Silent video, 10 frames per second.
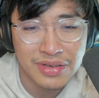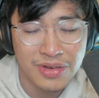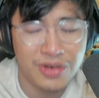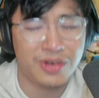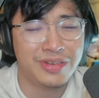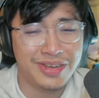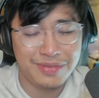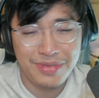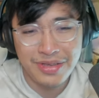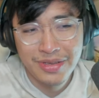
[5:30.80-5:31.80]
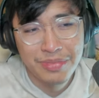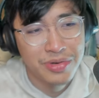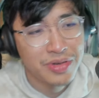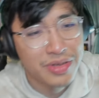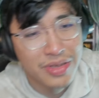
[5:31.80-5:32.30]
Oh, not me.
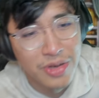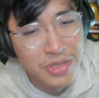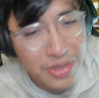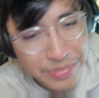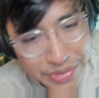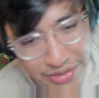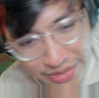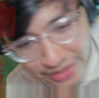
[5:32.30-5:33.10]
Look, watch out here.